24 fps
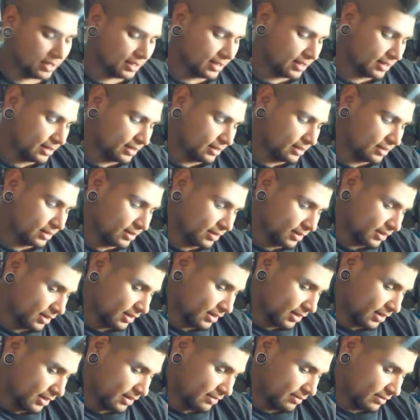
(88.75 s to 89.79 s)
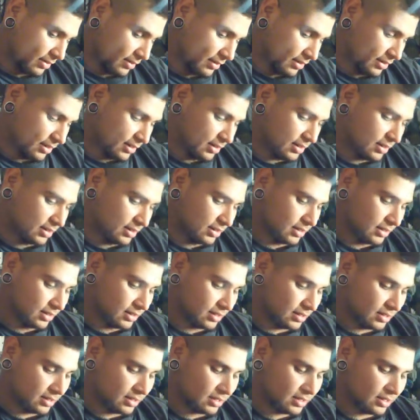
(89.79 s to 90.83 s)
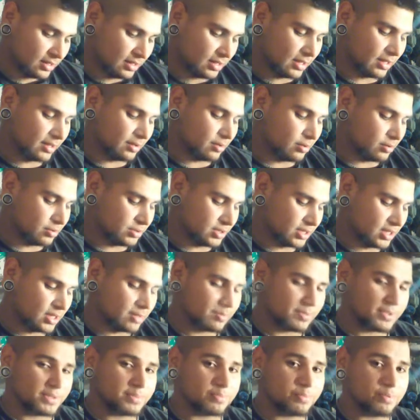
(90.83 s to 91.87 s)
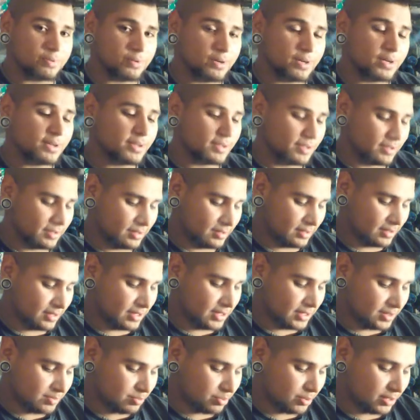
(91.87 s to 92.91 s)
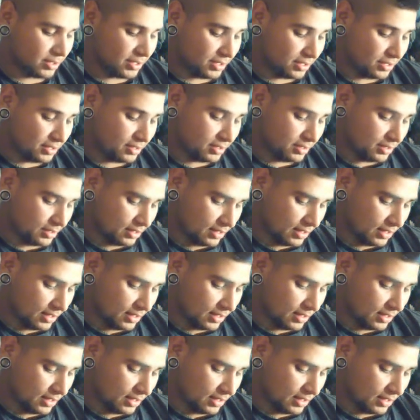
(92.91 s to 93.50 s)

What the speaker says: And even and the whole setup is pretty good.